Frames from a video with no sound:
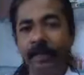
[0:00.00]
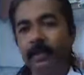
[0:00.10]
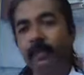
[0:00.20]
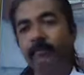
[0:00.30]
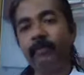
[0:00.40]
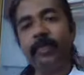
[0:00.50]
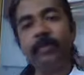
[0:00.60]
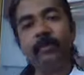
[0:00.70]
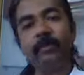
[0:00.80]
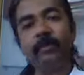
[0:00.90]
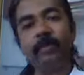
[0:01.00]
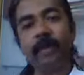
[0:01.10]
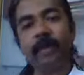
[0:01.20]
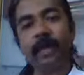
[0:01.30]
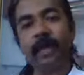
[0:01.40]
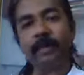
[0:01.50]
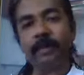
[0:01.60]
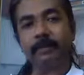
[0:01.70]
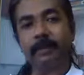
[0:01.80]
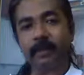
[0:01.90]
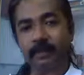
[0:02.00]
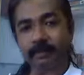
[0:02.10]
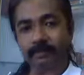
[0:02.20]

Then will you accept it?